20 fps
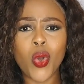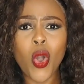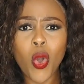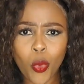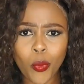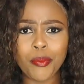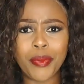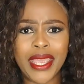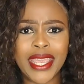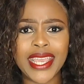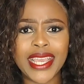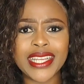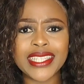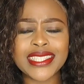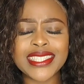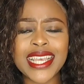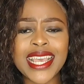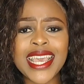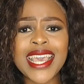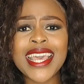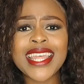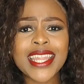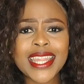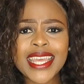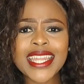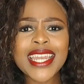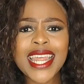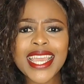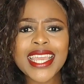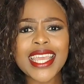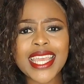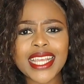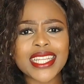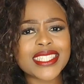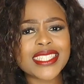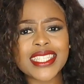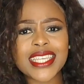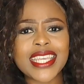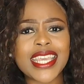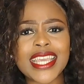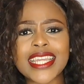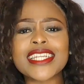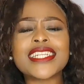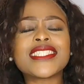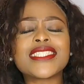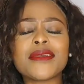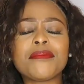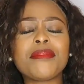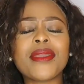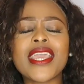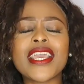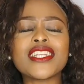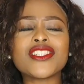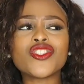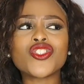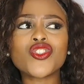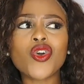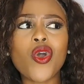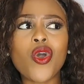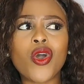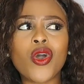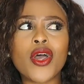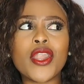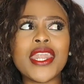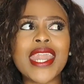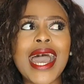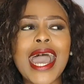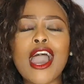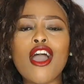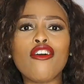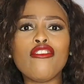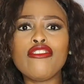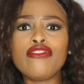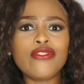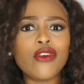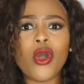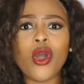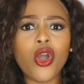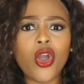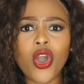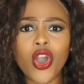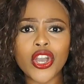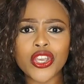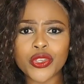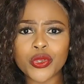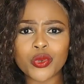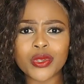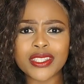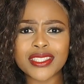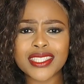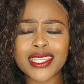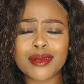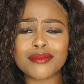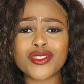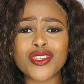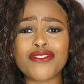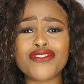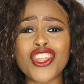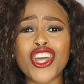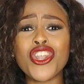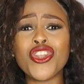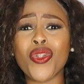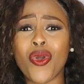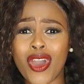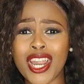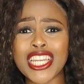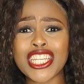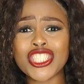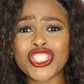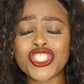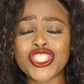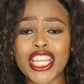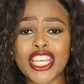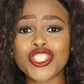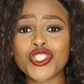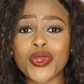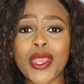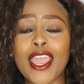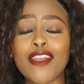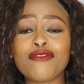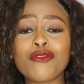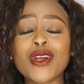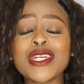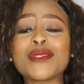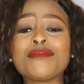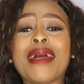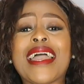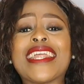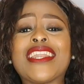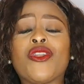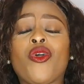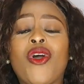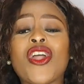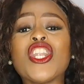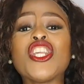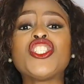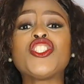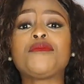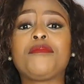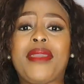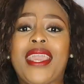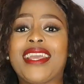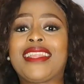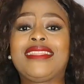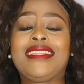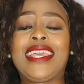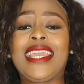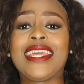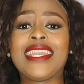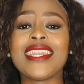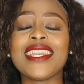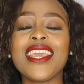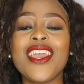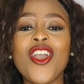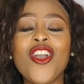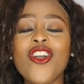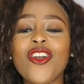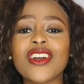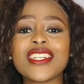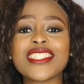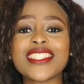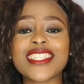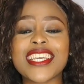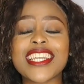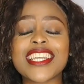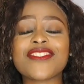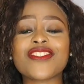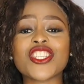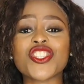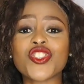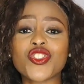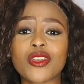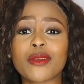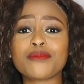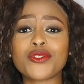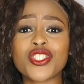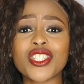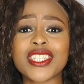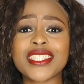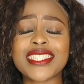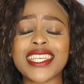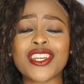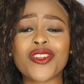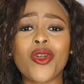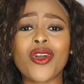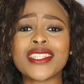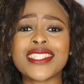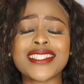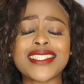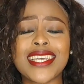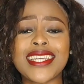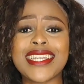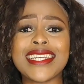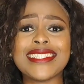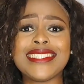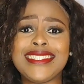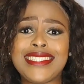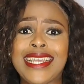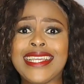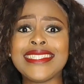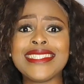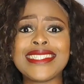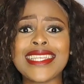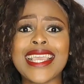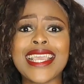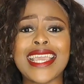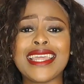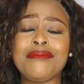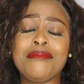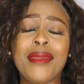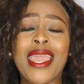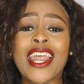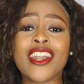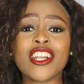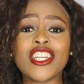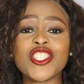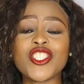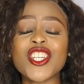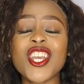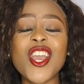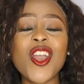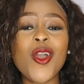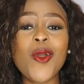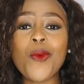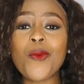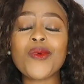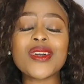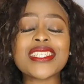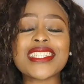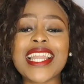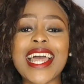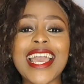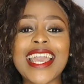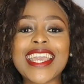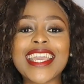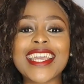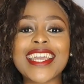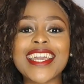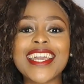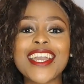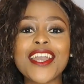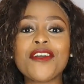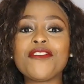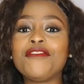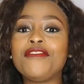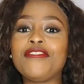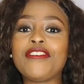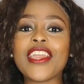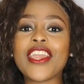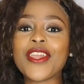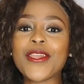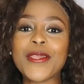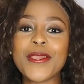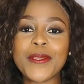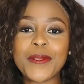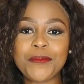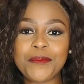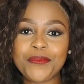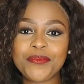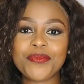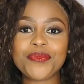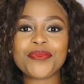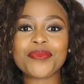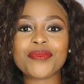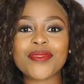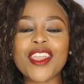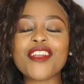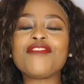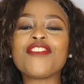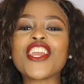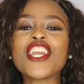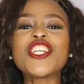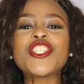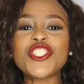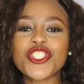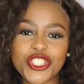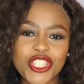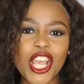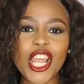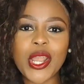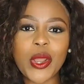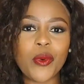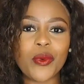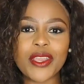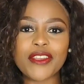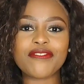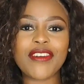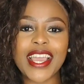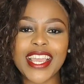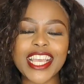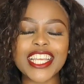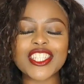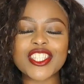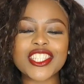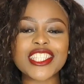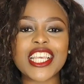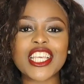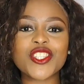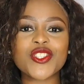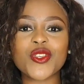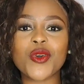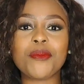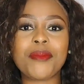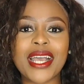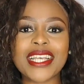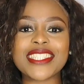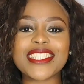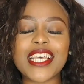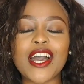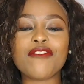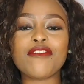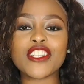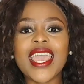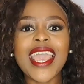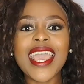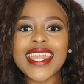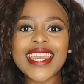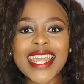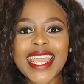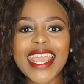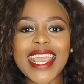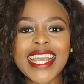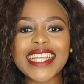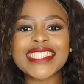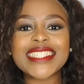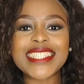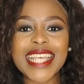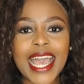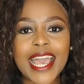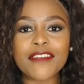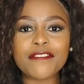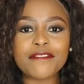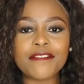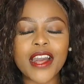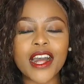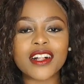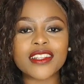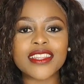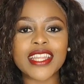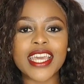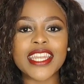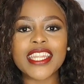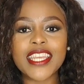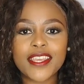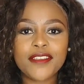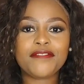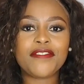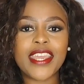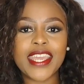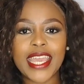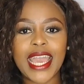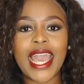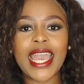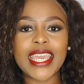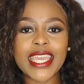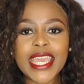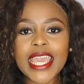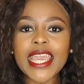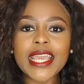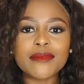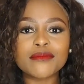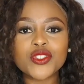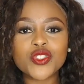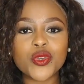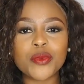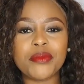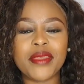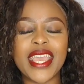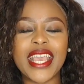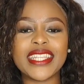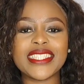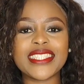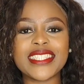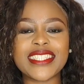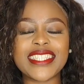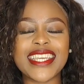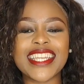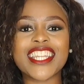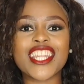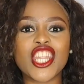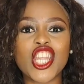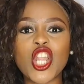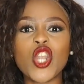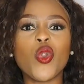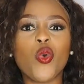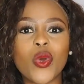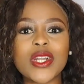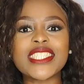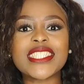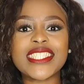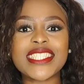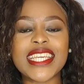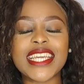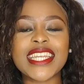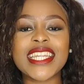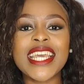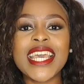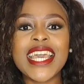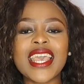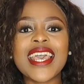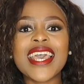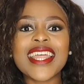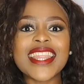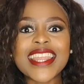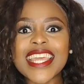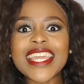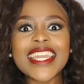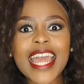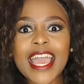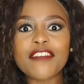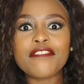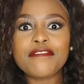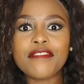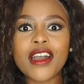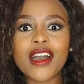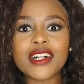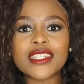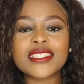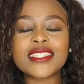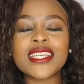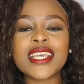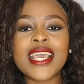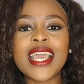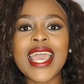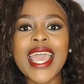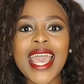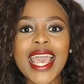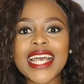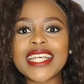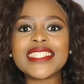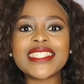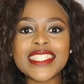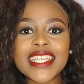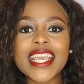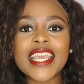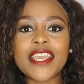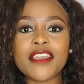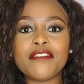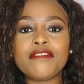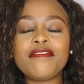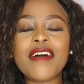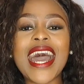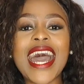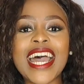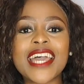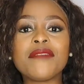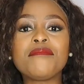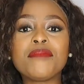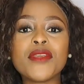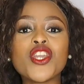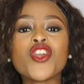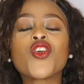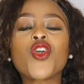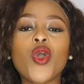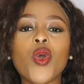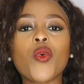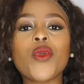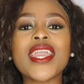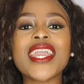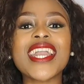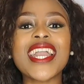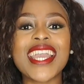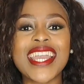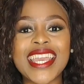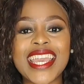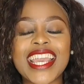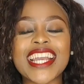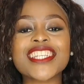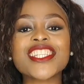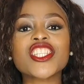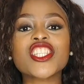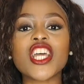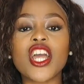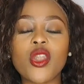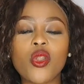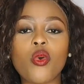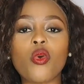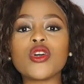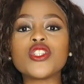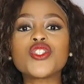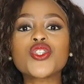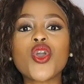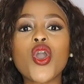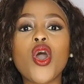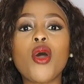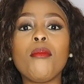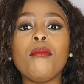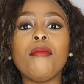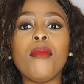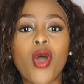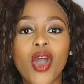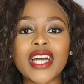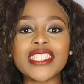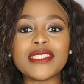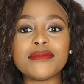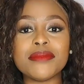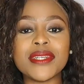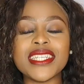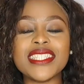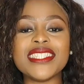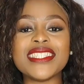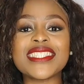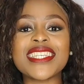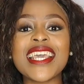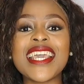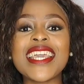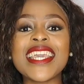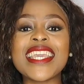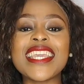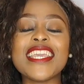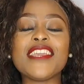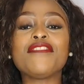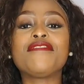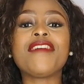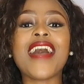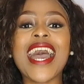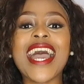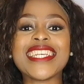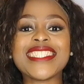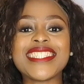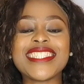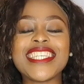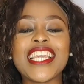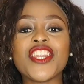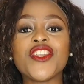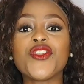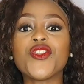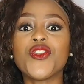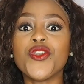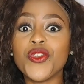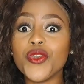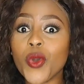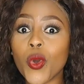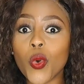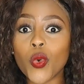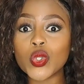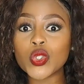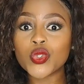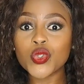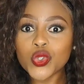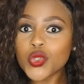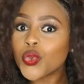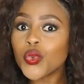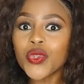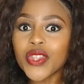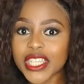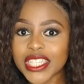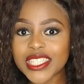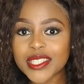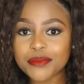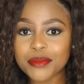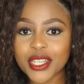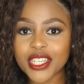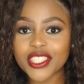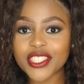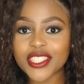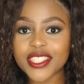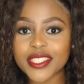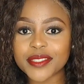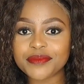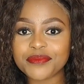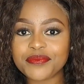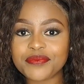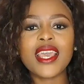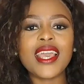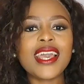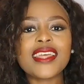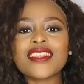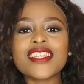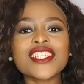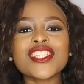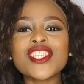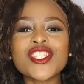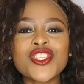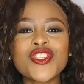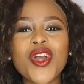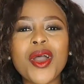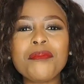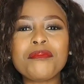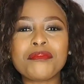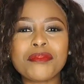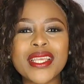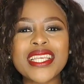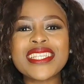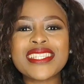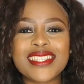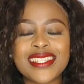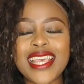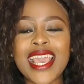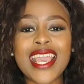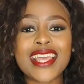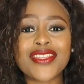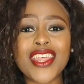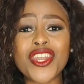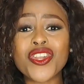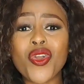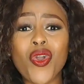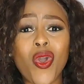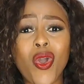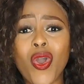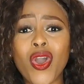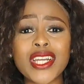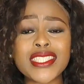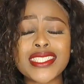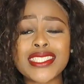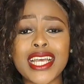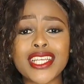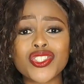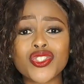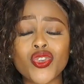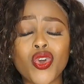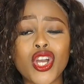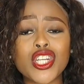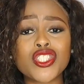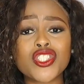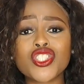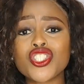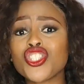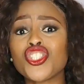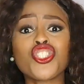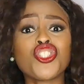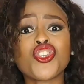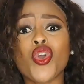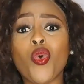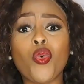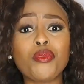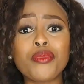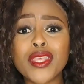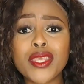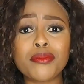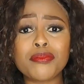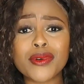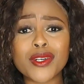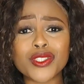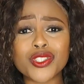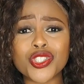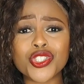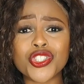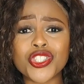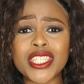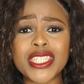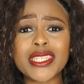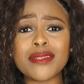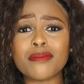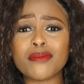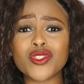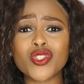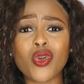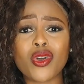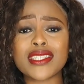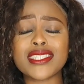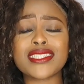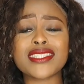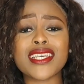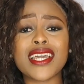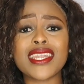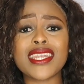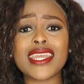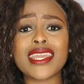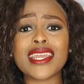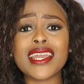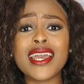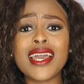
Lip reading: obey it. Then I guess again, it depends on how far are you in terms of the knowledge that you have, because my knowledge back then concerning the scriptures and concerning dating and marriage was like very shallow, if I can say so myself. And hence I felt that if a guy came to me and said, the Lord said, then I felt as if I'd be going against the Lord's commandment if I said no to this person. And this is not me saying that God does not show people dreams concerning